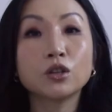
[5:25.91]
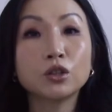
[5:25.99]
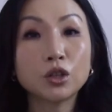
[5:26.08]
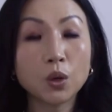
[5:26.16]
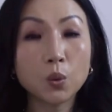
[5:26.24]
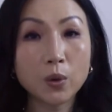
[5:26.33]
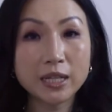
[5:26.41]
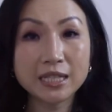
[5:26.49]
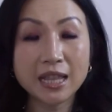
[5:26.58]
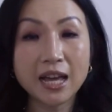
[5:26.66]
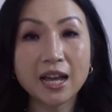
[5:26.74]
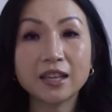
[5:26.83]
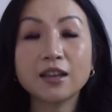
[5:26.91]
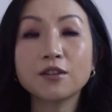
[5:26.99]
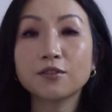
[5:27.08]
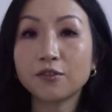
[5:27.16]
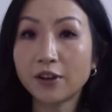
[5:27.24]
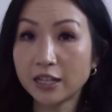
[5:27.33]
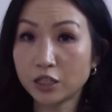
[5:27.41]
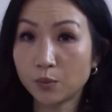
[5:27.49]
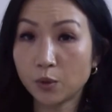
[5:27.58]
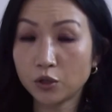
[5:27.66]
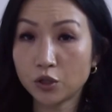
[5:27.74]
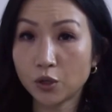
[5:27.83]
No waistline, flat
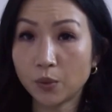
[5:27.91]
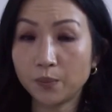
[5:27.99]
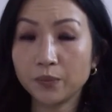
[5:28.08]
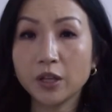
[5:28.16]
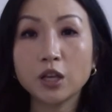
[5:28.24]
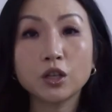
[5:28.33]
bottom,